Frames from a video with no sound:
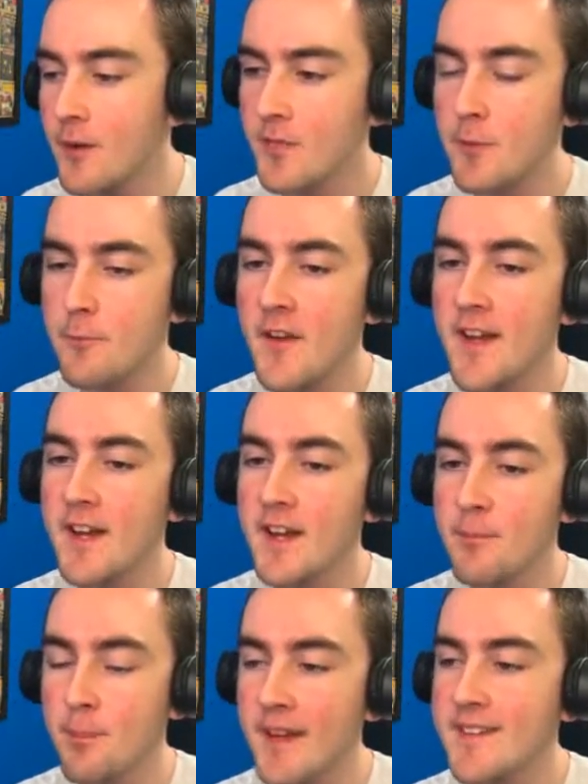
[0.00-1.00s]
The
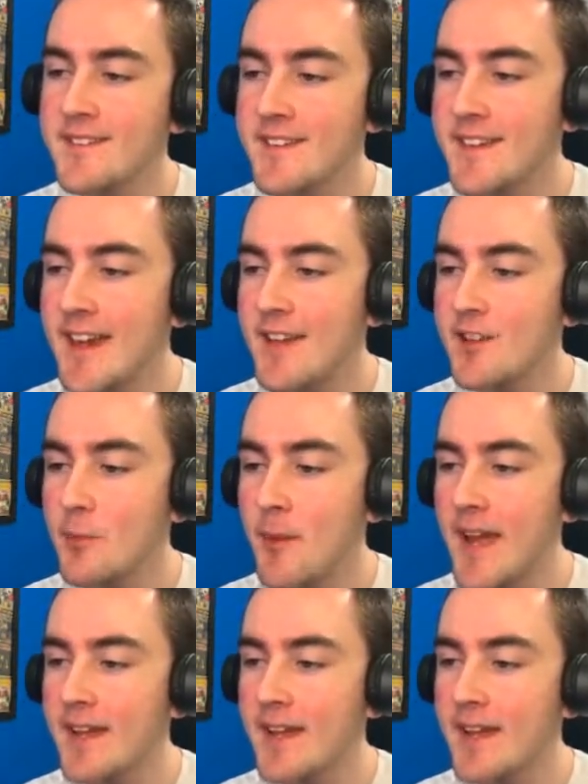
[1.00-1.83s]
Vanguard beta did end up